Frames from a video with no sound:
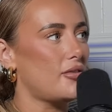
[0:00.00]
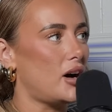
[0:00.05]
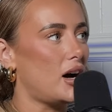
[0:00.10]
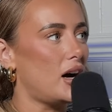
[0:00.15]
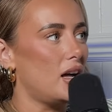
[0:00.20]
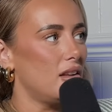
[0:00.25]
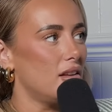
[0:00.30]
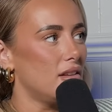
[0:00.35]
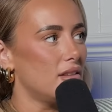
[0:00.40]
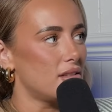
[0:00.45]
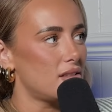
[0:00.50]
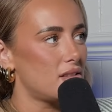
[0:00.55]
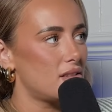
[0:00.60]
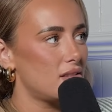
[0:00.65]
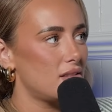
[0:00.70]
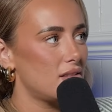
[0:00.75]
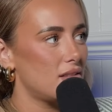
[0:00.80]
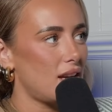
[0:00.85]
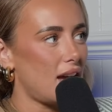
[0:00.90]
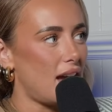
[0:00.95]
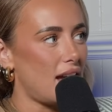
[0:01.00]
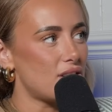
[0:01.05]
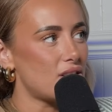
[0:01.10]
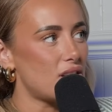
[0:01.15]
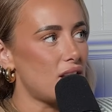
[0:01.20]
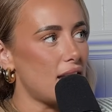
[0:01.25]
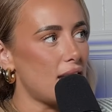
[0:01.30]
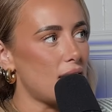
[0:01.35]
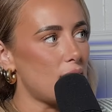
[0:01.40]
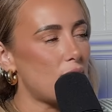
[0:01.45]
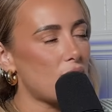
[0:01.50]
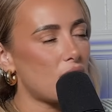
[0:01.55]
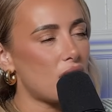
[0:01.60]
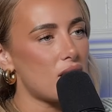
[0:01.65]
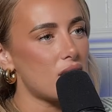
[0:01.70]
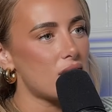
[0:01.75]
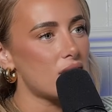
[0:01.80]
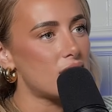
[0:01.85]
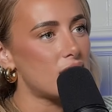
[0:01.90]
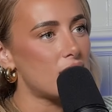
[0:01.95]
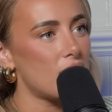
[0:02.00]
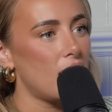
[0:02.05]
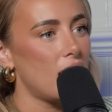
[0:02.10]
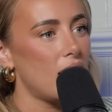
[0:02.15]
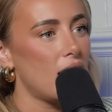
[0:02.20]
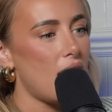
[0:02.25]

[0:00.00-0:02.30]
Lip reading: Island, actually, because